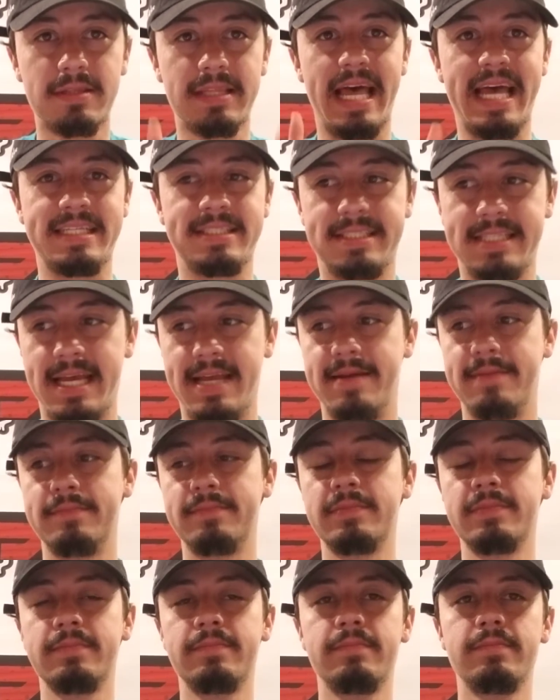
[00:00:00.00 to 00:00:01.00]
Listen,
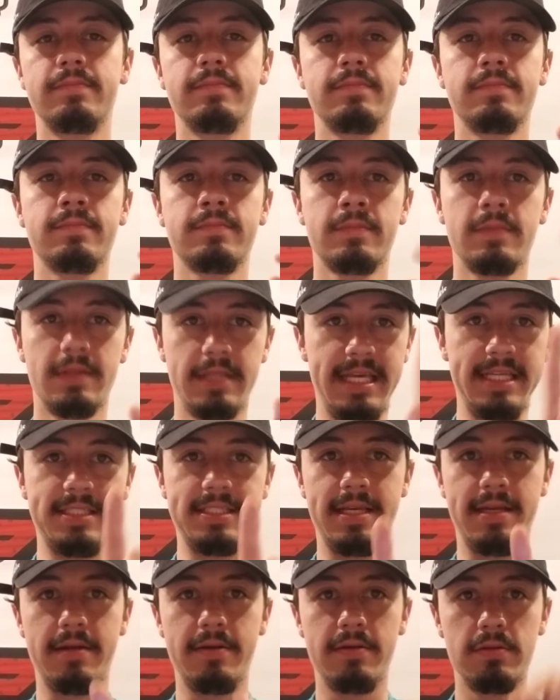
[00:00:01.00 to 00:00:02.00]

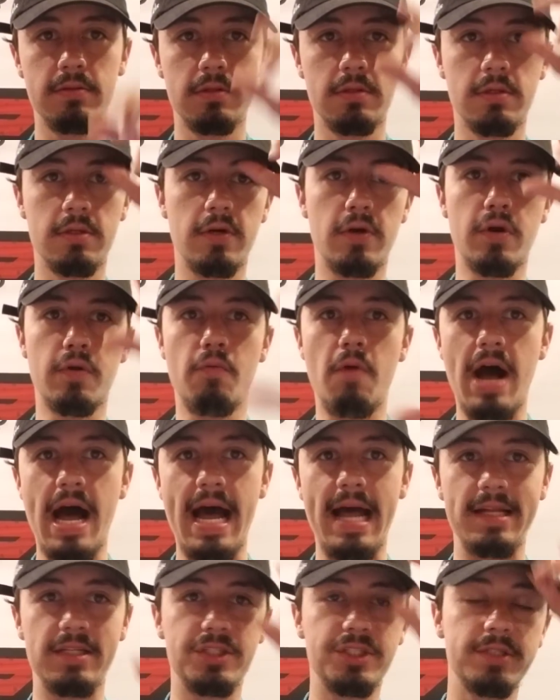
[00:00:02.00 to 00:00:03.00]
listen, or
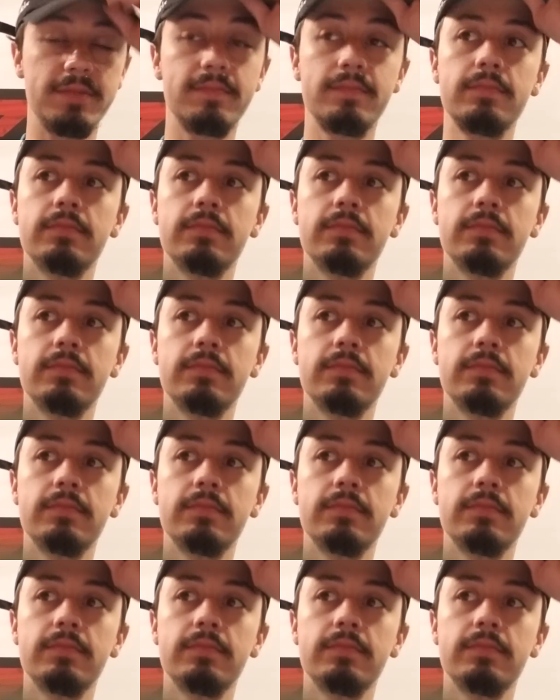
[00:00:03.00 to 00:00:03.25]
watch.